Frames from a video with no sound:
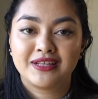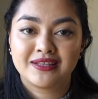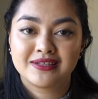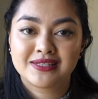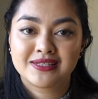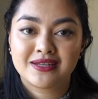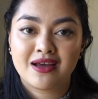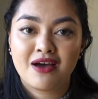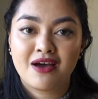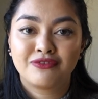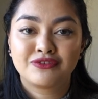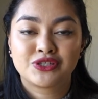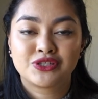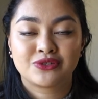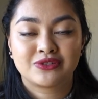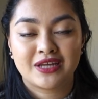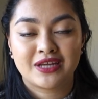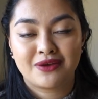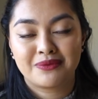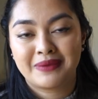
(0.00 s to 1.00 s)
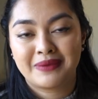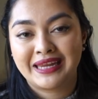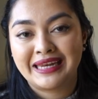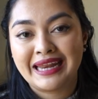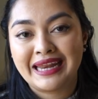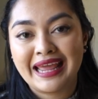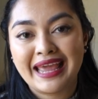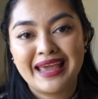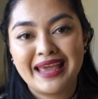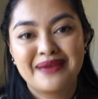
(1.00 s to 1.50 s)
The staff took down my
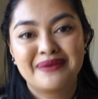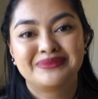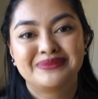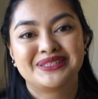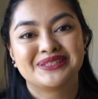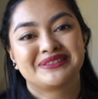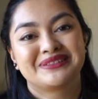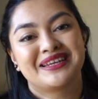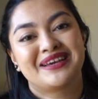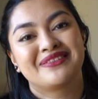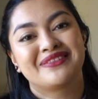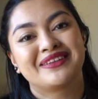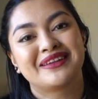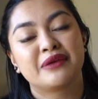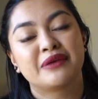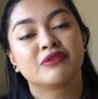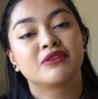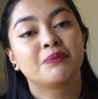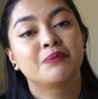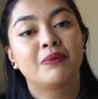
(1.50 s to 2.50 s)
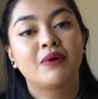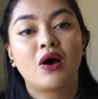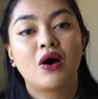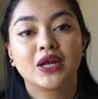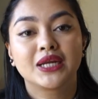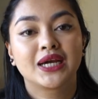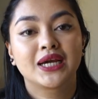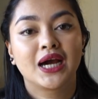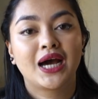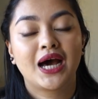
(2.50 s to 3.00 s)
name, took down the name of the
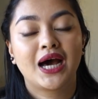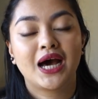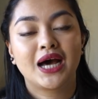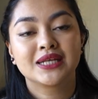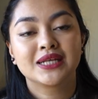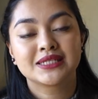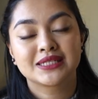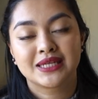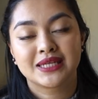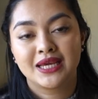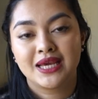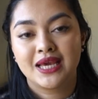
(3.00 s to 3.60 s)
podcast.